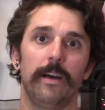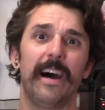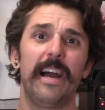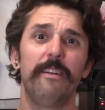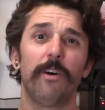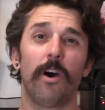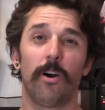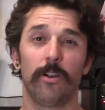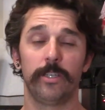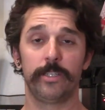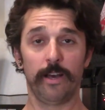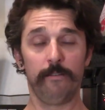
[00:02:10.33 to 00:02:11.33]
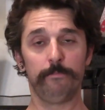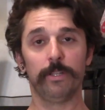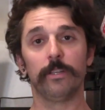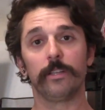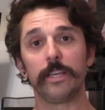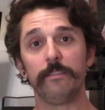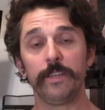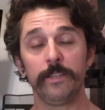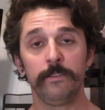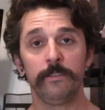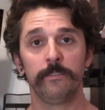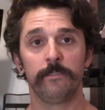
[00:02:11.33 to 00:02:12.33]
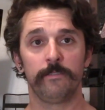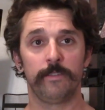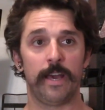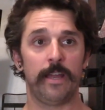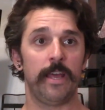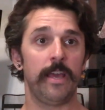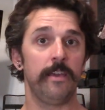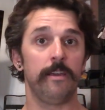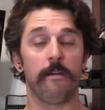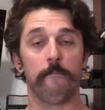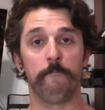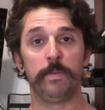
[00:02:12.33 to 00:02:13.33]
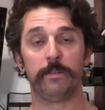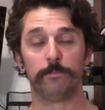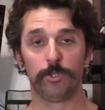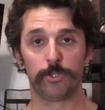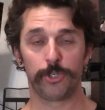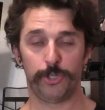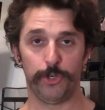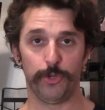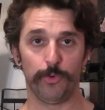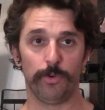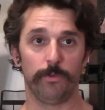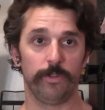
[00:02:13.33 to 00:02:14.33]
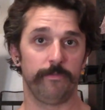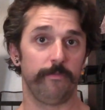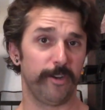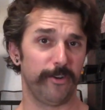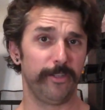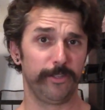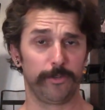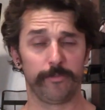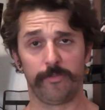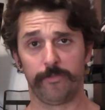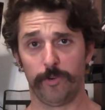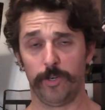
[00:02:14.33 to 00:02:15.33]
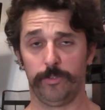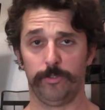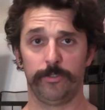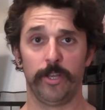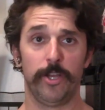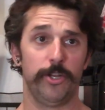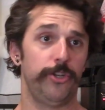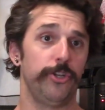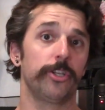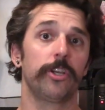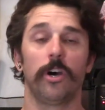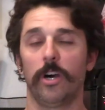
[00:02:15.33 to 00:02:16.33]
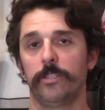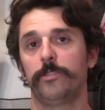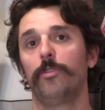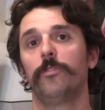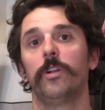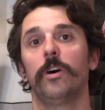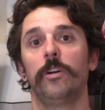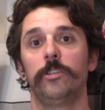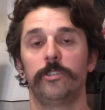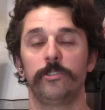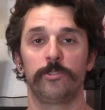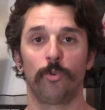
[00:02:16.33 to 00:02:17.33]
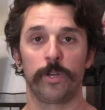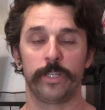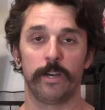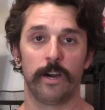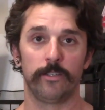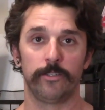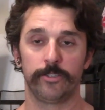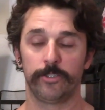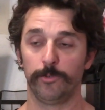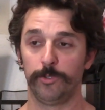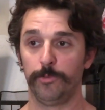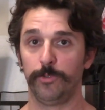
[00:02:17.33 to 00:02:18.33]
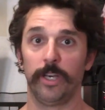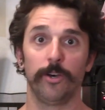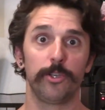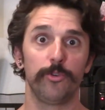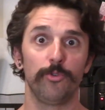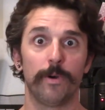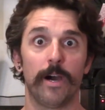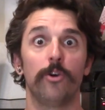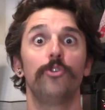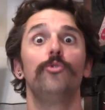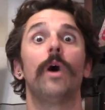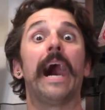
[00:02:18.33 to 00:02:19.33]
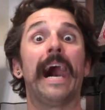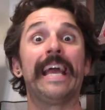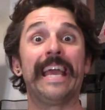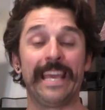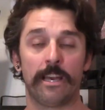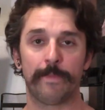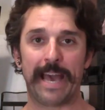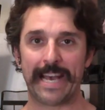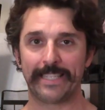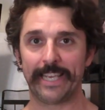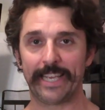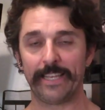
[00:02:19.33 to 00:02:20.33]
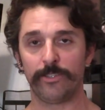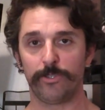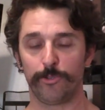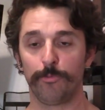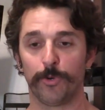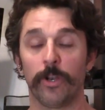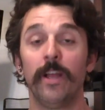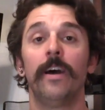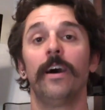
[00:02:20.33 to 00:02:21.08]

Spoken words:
I have a hard time believing that a minimal shoe with very little frills should cost over $120. So to tell you about who I am as a consumer,